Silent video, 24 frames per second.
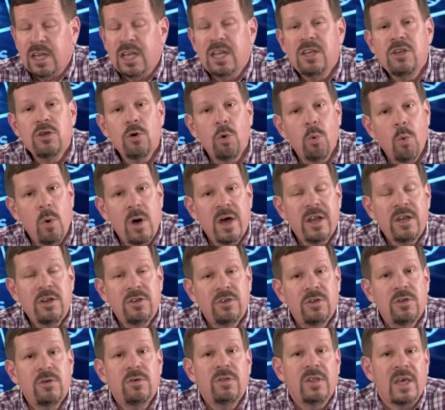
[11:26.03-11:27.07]
And you'll want to
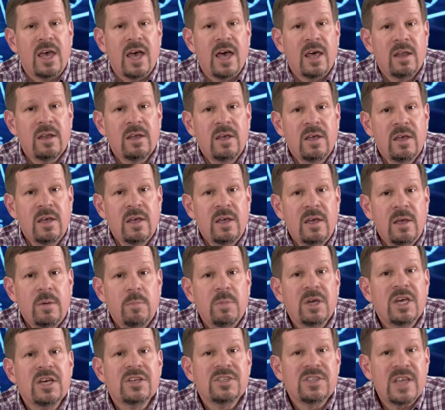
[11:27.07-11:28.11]
do that
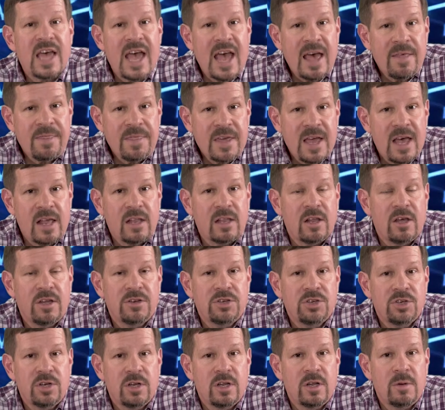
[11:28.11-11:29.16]
because at that
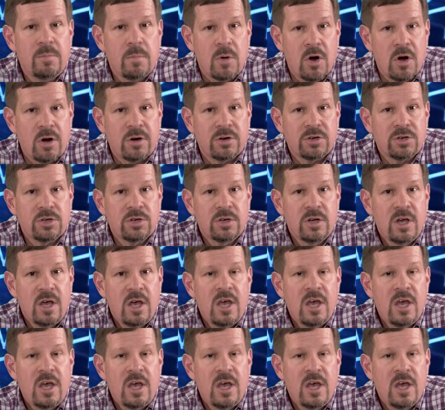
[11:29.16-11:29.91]
luncheon in March,